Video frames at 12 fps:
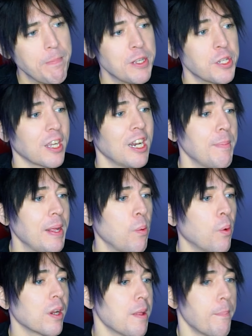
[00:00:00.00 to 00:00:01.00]
Is it going to be
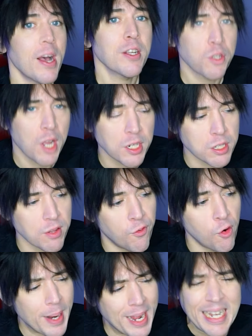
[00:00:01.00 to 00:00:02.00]
one of the best decks in the
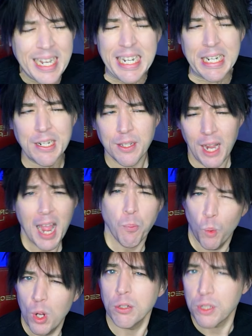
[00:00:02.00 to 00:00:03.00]
format? Time
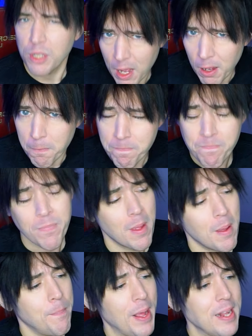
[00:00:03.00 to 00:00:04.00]
will tell
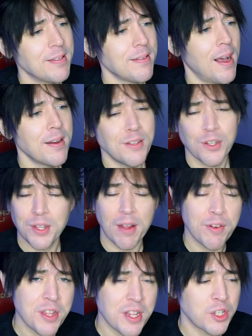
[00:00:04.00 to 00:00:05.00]
based on just
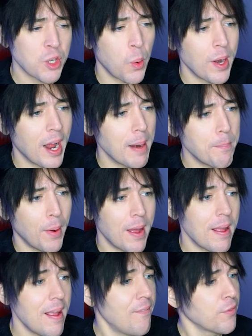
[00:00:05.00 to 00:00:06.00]
everything that's going on. But
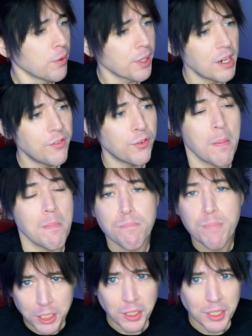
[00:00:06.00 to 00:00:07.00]
if you're looking for a
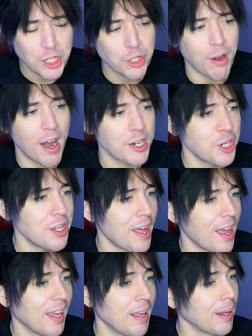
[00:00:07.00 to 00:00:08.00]
Misty strategy
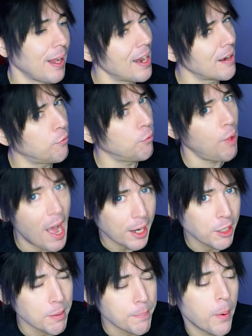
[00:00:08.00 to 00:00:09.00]
that can kind of lock
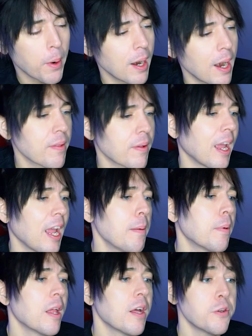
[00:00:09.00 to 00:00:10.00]
your opponent out of the game
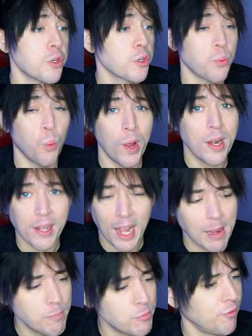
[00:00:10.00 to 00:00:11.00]
and allow you to just win
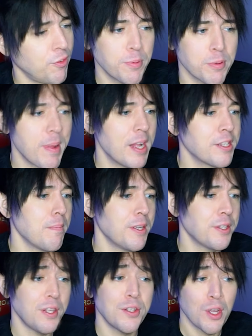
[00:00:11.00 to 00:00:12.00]
games, flip some heads on
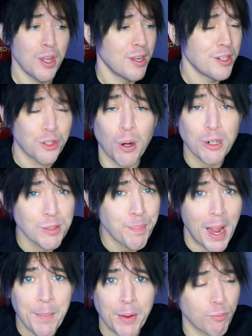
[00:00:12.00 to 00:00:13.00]
Misties, start
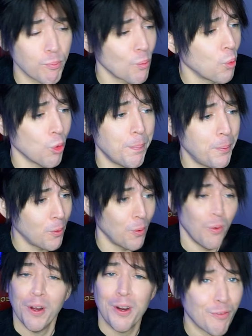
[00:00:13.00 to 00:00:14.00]
spamming
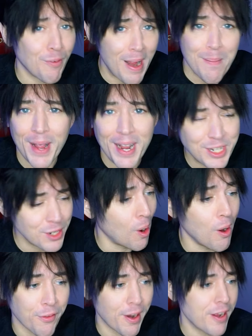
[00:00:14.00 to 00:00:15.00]
Whirlpool, rampaging
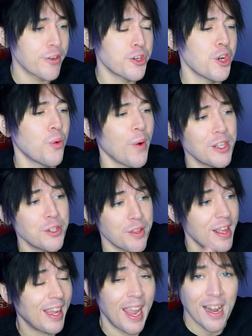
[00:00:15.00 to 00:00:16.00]
all their energy away so they
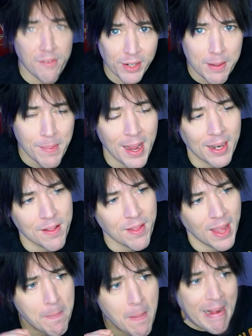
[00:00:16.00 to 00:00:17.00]
can't ever get back into the
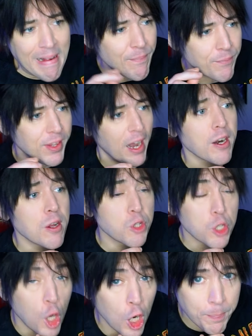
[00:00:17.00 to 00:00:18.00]
game, Gyarados
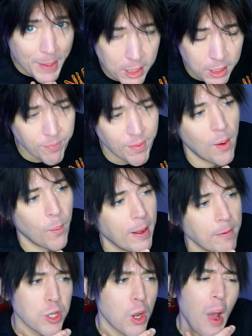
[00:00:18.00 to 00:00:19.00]
could be good that way.
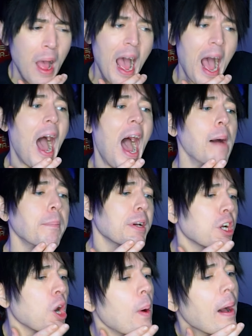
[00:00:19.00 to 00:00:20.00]
So I'm going
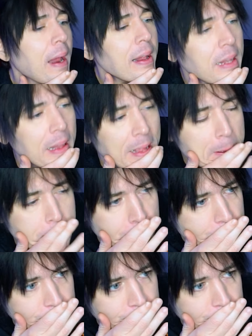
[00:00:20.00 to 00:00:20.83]
to go out on a limb.